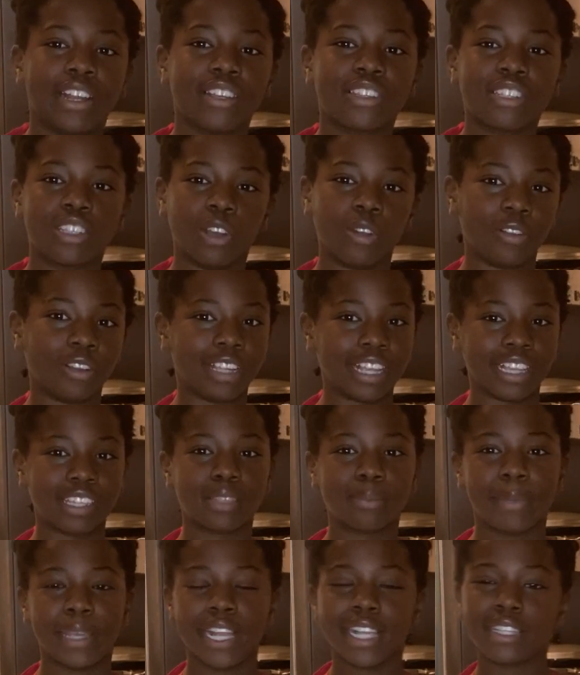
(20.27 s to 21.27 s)
so this
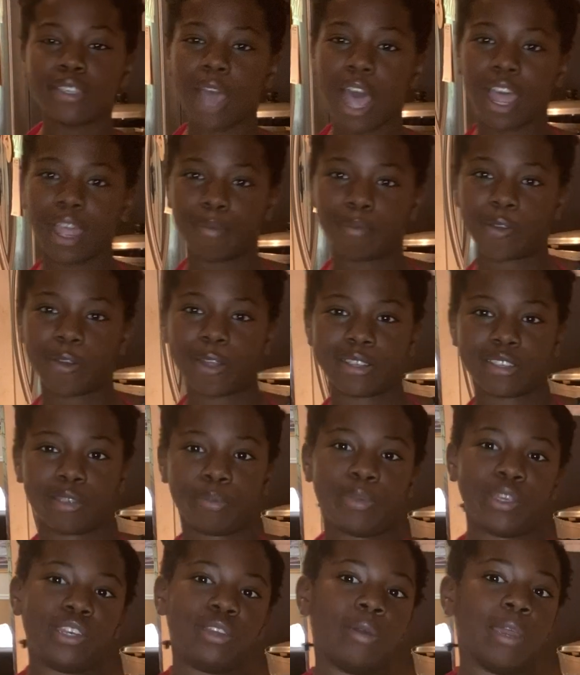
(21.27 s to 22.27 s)
means I'm going to
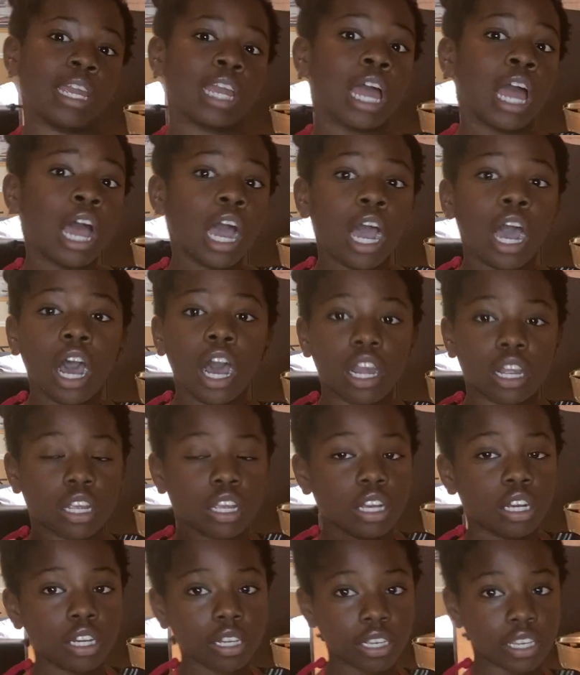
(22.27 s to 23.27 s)
be doing a
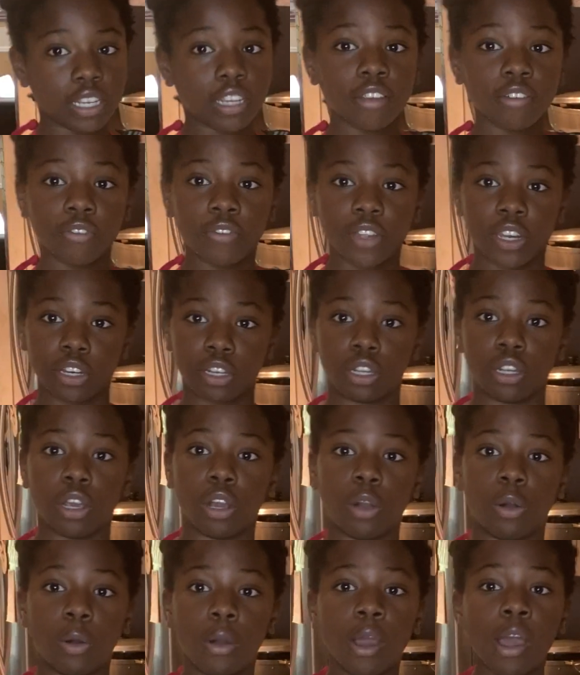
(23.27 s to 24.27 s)
cooking
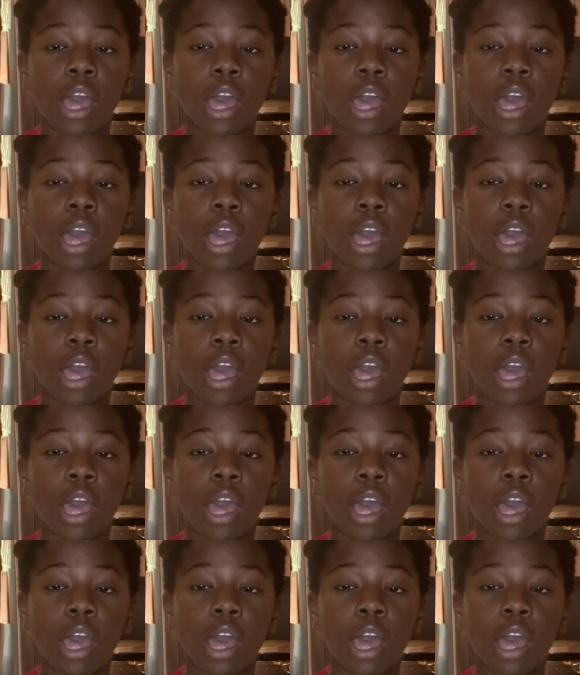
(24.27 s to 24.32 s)
video.